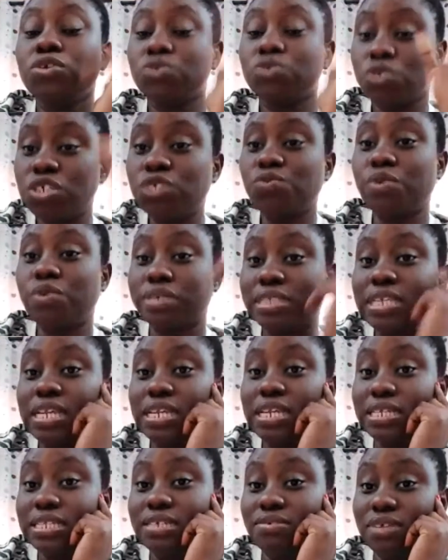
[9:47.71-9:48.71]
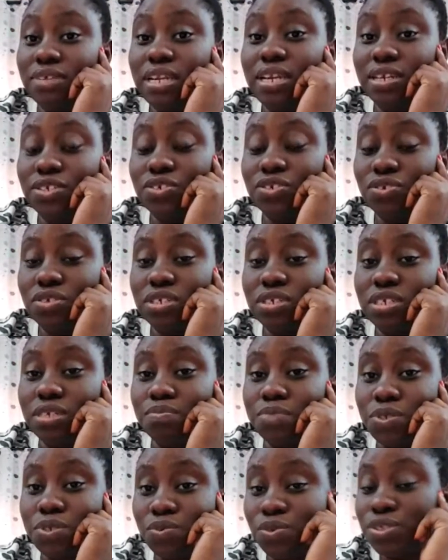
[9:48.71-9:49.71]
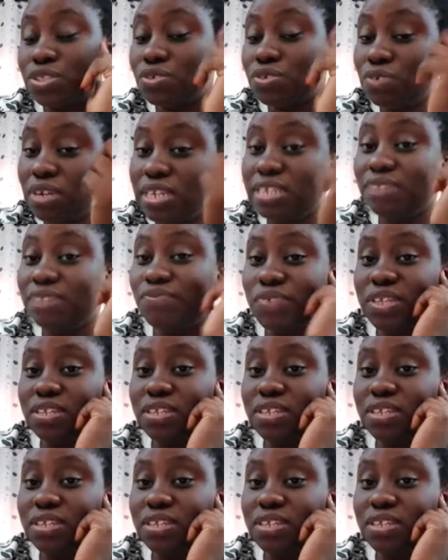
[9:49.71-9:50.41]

So she was still in the relationship. She was still living.